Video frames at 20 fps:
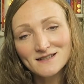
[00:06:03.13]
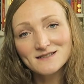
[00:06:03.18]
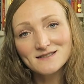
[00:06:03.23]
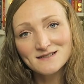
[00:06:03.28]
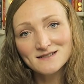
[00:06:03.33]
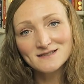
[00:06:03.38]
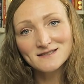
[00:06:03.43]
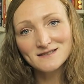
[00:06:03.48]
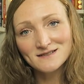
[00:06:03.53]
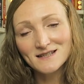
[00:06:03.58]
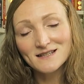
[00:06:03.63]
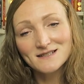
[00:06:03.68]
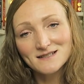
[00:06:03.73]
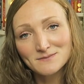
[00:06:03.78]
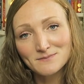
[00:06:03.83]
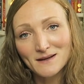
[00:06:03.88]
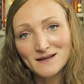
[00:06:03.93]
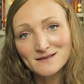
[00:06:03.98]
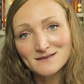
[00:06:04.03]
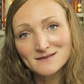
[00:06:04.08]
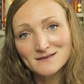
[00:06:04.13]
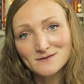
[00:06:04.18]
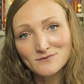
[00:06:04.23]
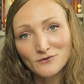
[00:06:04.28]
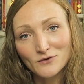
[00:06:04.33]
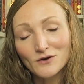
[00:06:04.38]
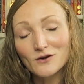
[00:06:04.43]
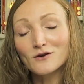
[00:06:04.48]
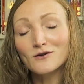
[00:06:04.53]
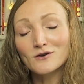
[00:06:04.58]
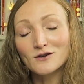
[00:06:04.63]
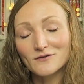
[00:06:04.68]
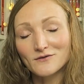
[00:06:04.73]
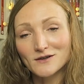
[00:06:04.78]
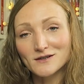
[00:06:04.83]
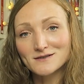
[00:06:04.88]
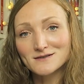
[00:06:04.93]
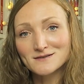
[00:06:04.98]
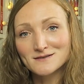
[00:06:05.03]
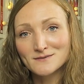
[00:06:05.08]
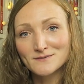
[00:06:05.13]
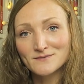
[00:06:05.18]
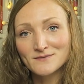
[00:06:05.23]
that's, that's best for all of us.